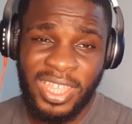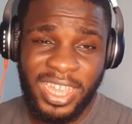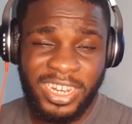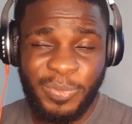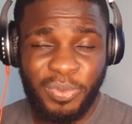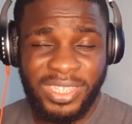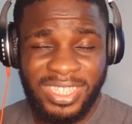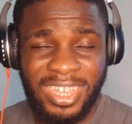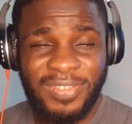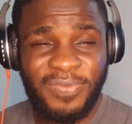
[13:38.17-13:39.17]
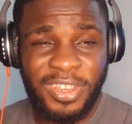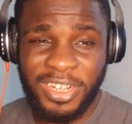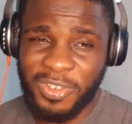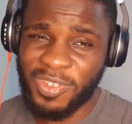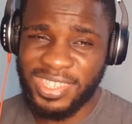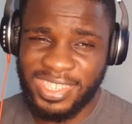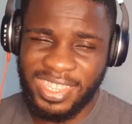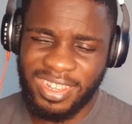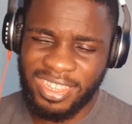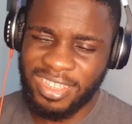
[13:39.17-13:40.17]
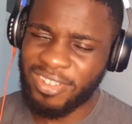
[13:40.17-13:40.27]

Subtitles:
and he's putting out very consistently.